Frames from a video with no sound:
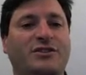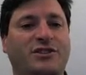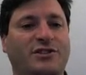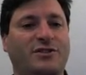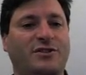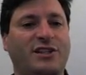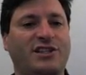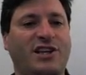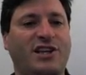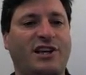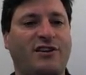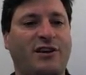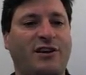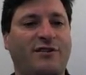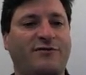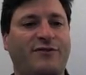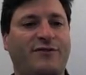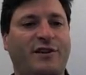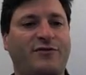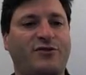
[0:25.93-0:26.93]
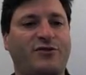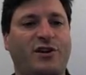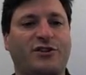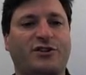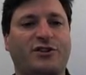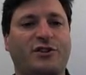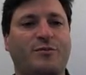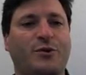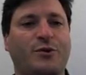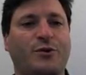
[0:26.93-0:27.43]
So let's say here I've drawn
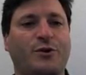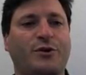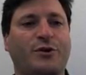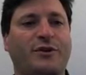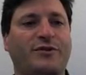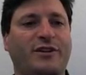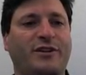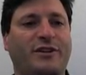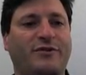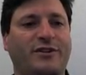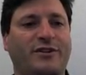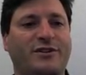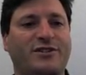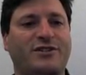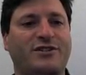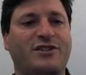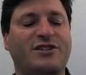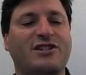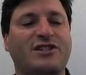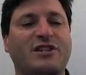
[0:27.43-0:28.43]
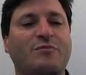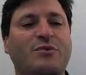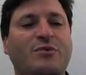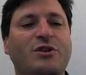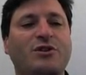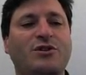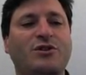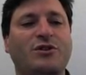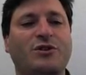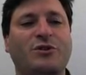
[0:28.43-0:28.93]
the computer, and there's the
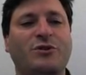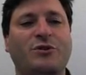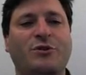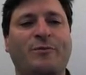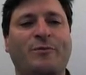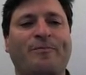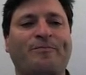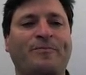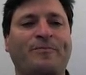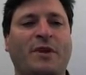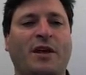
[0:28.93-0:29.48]
CPU,